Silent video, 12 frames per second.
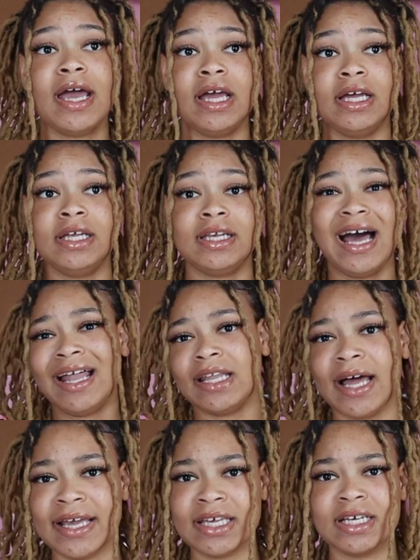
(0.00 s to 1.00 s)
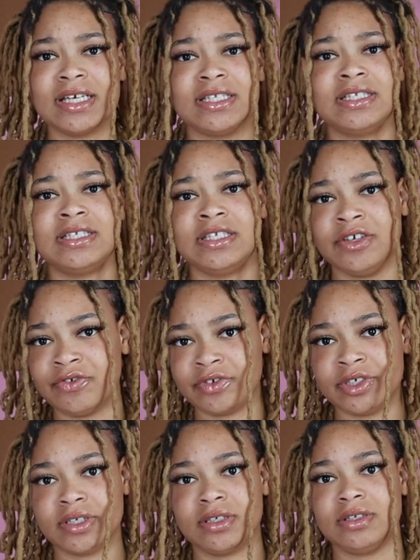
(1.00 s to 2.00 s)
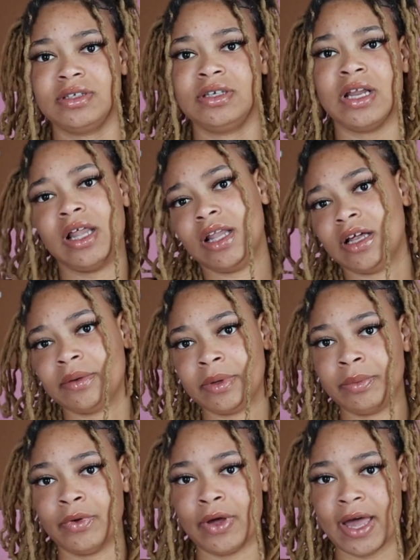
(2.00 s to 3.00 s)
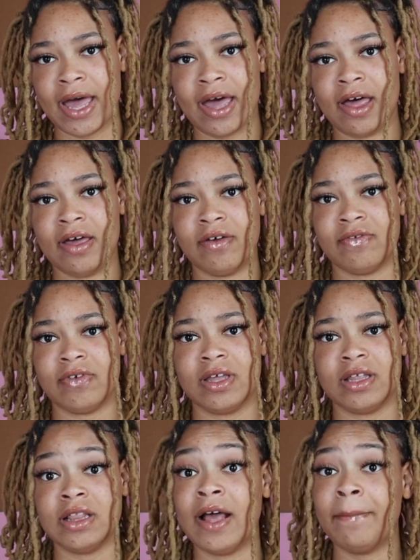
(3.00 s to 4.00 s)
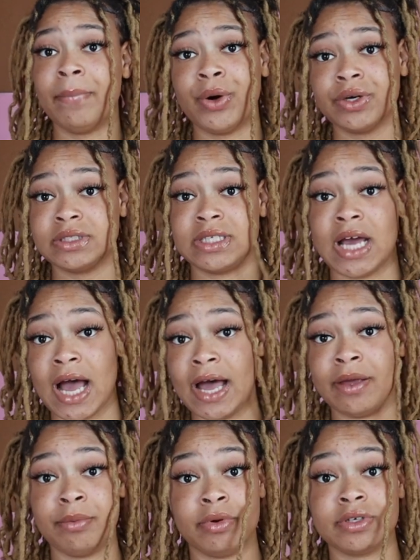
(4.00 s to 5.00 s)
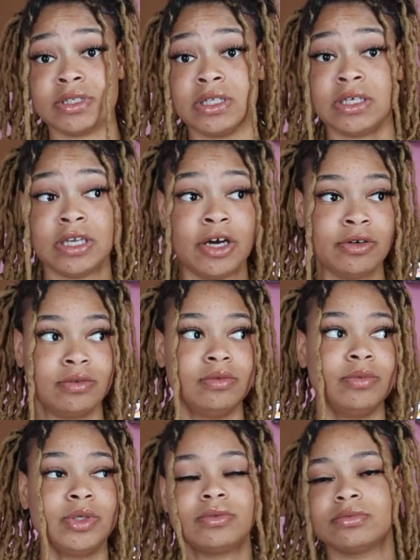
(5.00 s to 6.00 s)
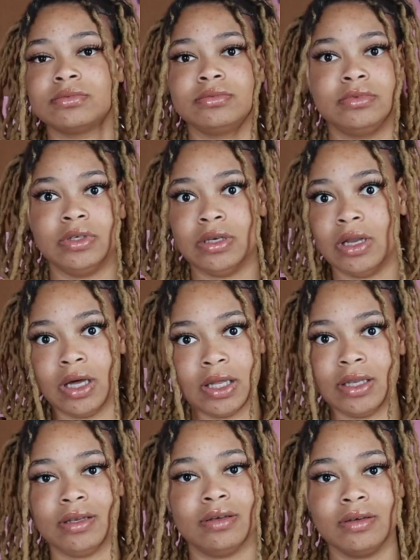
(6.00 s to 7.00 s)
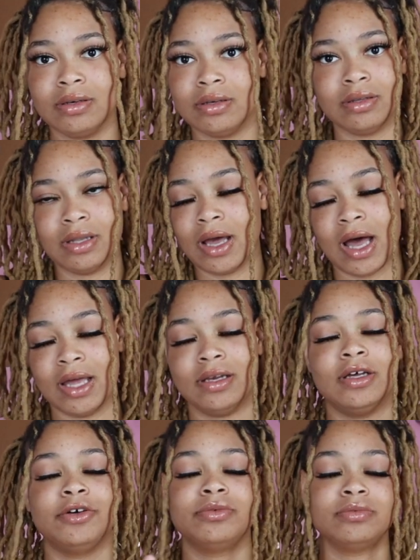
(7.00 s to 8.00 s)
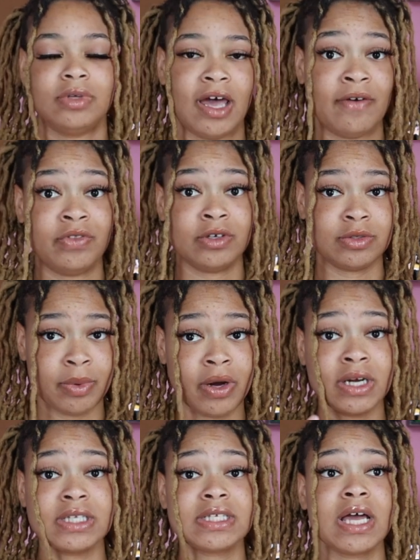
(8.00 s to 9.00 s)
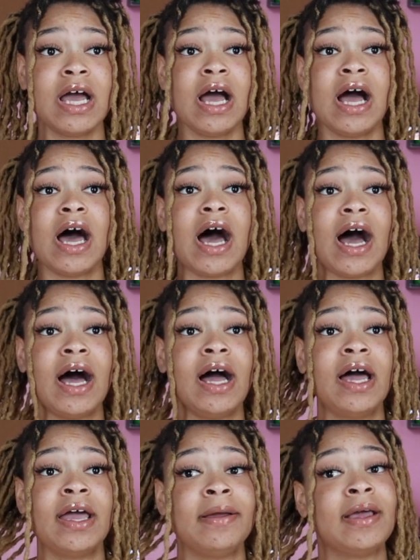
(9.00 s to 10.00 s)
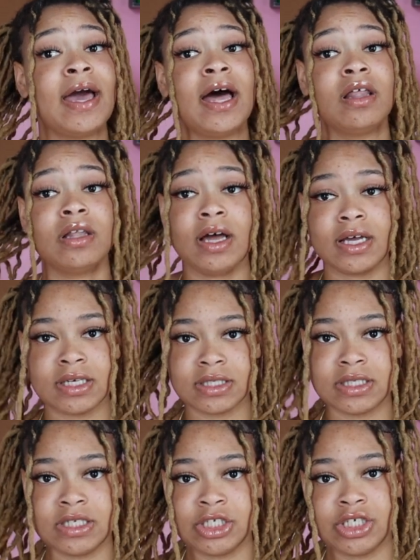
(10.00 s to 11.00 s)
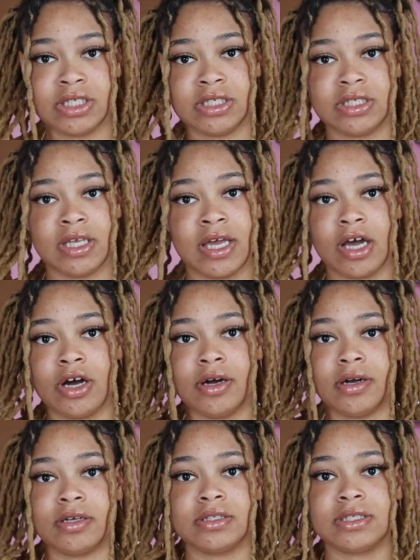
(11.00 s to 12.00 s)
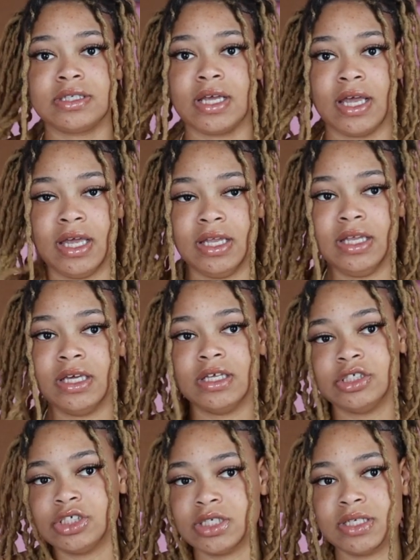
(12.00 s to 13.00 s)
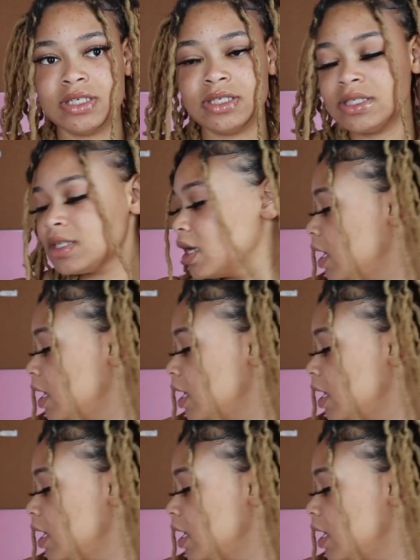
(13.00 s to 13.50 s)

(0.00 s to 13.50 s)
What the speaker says: and I like it because it's different. Not a lot of people have that parts that I personally know. Well, none that I know have those parts. I got lock extensions. They are 10 inches,